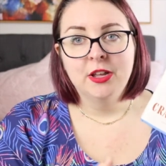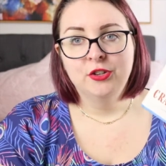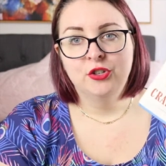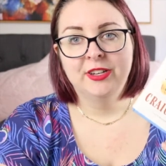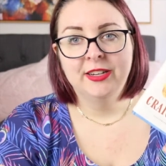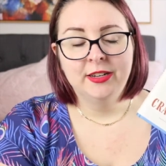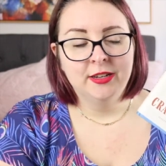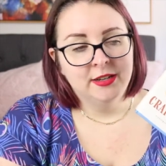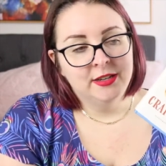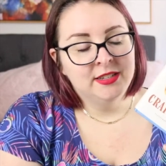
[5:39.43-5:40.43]

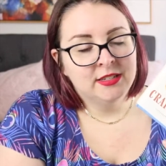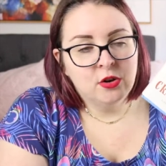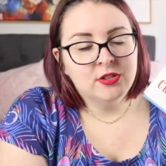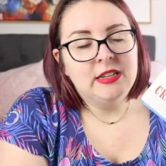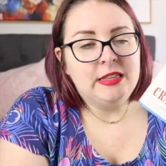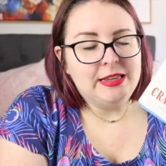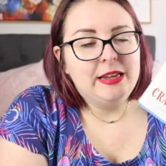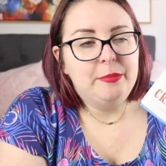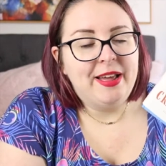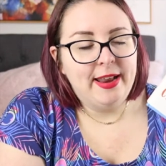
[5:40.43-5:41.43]
she is constantly
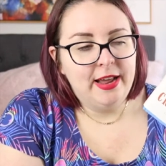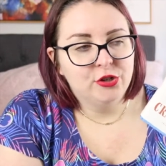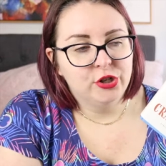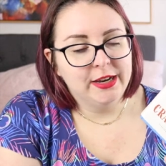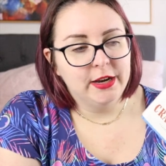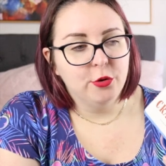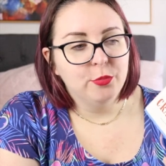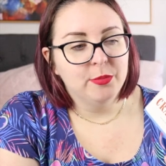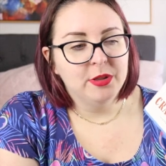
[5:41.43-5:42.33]
thinking about how she can help them.